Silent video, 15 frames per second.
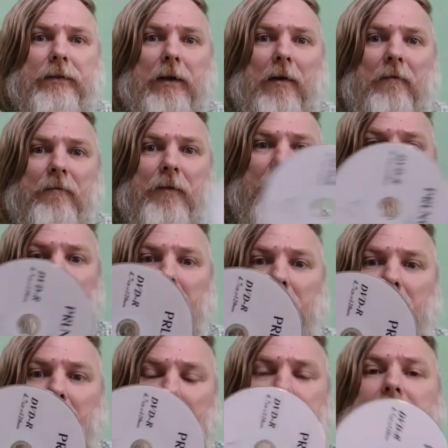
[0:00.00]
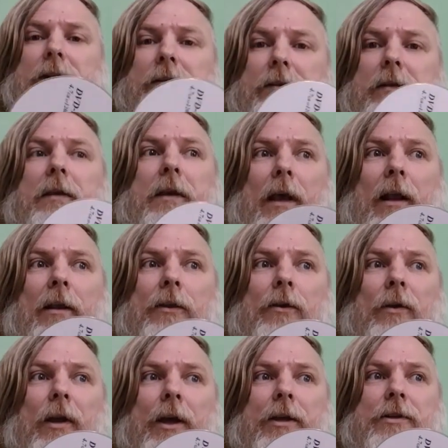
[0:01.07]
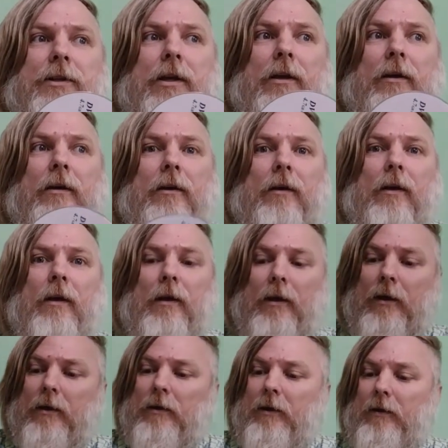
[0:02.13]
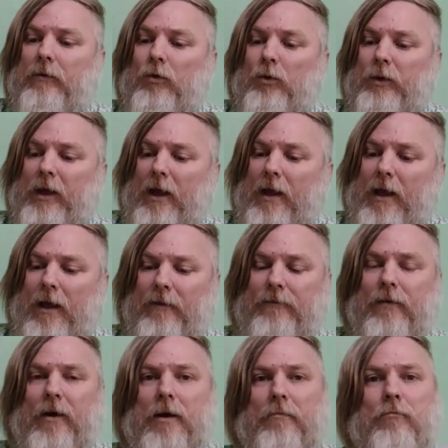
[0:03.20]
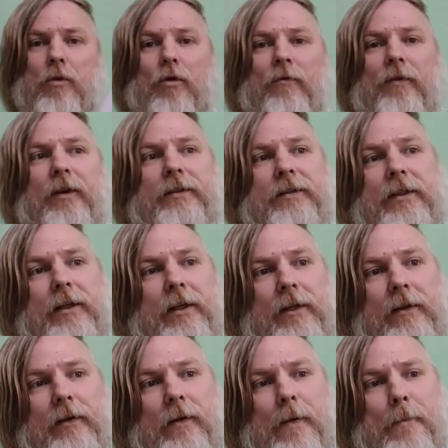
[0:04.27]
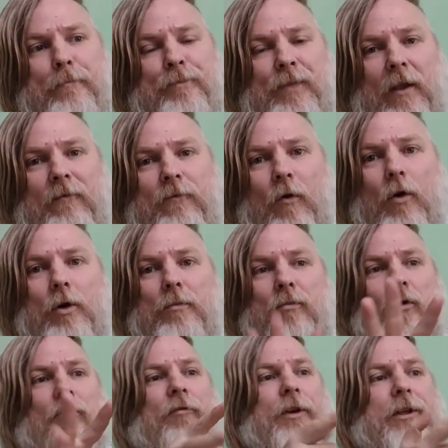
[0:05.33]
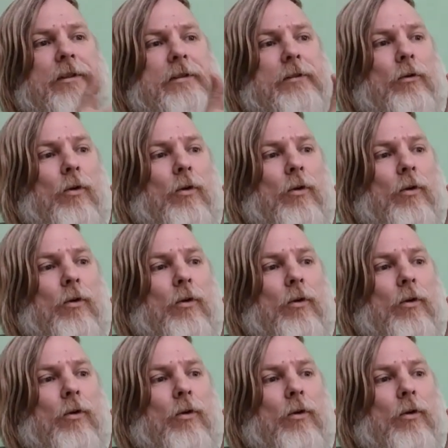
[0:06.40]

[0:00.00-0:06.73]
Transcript: something, it is calculating. You can have movies here, 4 movies,